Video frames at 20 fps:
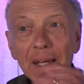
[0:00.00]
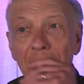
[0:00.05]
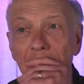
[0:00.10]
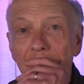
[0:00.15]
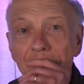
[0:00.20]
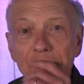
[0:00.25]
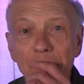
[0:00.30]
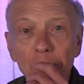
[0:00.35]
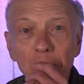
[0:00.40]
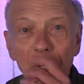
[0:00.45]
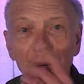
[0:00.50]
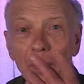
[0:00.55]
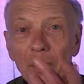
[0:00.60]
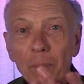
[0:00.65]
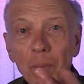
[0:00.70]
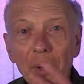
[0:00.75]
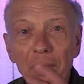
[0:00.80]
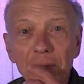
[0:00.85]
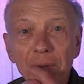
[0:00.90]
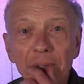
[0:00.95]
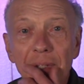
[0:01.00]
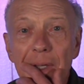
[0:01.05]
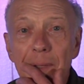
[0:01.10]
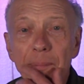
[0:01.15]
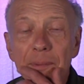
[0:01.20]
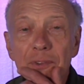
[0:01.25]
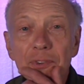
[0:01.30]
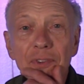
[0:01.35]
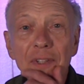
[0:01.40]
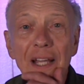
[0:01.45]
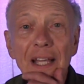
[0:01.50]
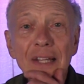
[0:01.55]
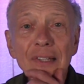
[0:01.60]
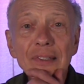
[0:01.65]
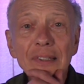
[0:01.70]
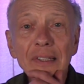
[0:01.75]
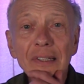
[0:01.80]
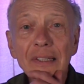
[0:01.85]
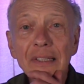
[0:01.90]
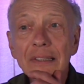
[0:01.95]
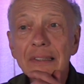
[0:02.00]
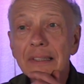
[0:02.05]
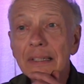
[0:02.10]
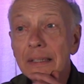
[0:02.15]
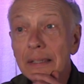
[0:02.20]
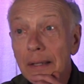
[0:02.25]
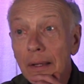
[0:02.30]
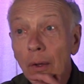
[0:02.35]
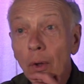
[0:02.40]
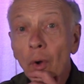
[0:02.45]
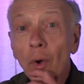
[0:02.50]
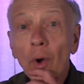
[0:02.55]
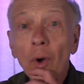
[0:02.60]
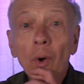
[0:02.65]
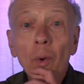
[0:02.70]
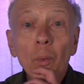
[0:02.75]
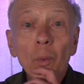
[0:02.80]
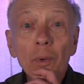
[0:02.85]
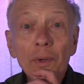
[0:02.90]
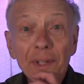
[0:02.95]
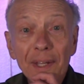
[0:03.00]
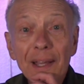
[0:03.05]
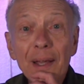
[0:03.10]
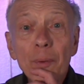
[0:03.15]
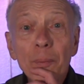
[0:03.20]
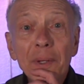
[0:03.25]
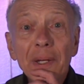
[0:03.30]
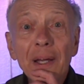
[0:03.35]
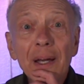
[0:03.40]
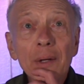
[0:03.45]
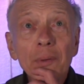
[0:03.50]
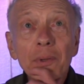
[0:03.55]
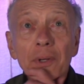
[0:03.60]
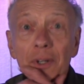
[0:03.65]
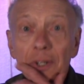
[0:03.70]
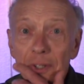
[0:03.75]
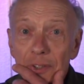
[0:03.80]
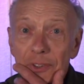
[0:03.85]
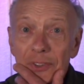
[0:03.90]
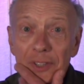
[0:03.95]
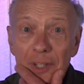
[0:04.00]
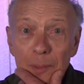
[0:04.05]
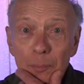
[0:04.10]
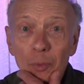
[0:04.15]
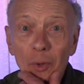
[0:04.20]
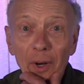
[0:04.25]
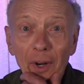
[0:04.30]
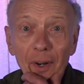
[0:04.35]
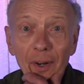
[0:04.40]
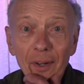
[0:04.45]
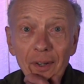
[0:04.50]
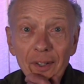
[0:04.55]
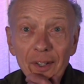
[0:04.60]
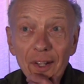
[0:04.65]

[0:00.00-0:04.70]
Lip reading: And I said, what, you keep your stage here? He said, well, yeah, we got to rehearse somewhere.